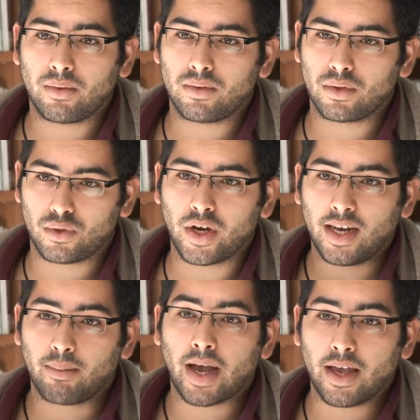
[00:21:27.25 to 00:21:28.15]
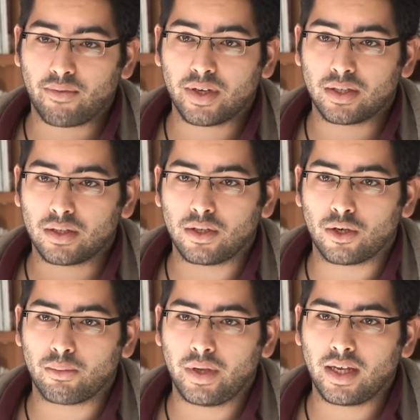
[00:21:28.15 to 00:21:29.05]
So trained by official
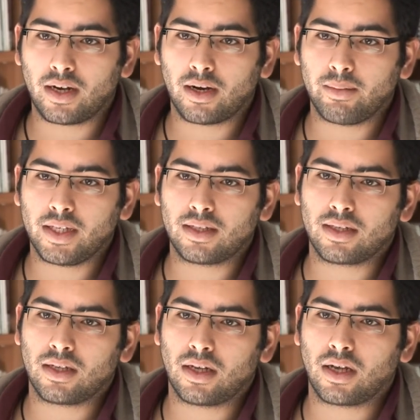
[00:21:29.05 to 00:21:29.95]
European armies